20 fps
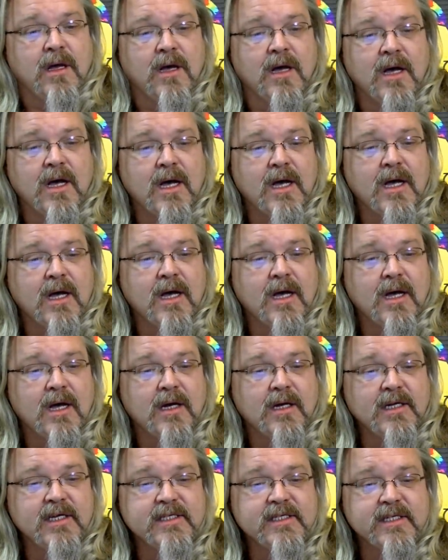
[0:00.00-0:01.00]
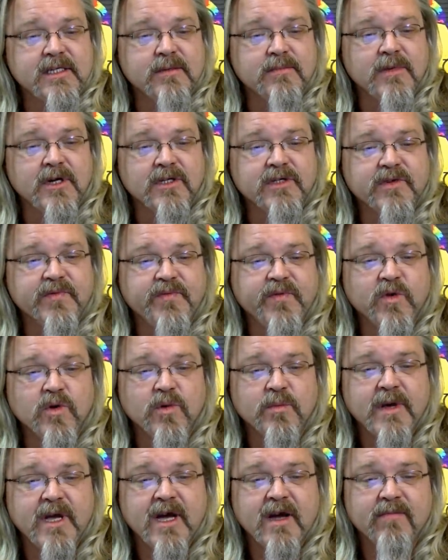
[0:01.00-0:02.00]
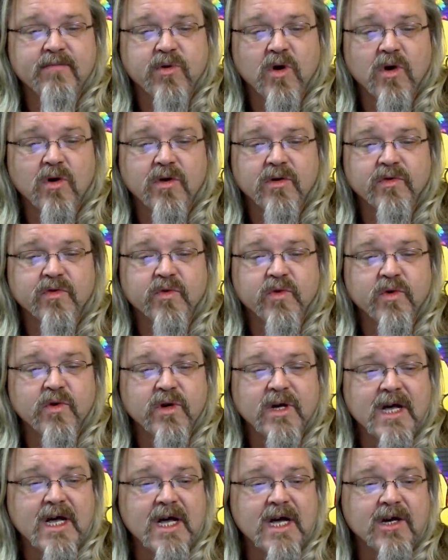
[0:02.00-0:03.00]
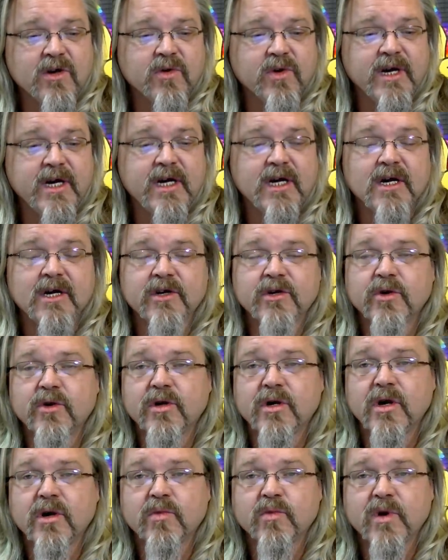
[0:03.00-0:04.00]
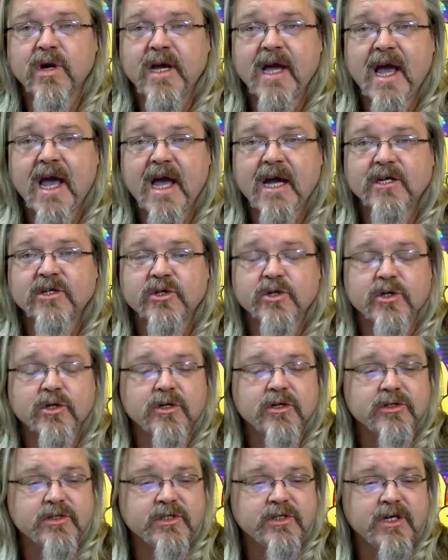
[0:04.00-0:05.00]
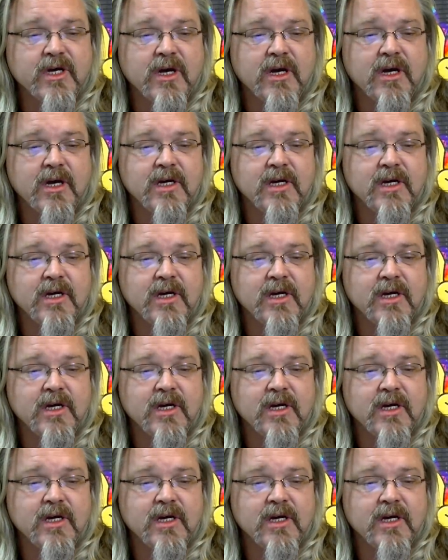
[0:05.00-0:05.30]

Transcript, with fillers: Uh, listen, melted fuel may have broken through concrete under reactors.